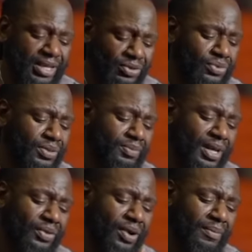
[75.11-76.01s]
I don't lose
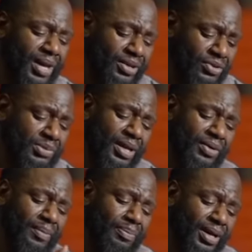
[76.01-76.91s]
my grandma, I don't lose my
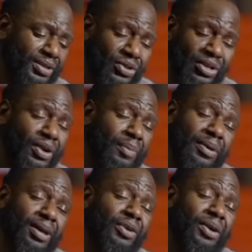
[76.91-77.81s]
grandpa, the only
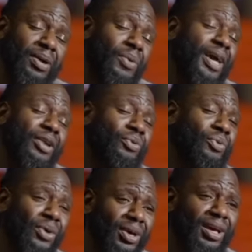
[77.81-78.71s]
grandpa and grandma where I
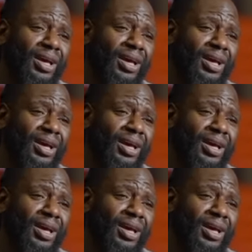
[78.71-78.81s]
know.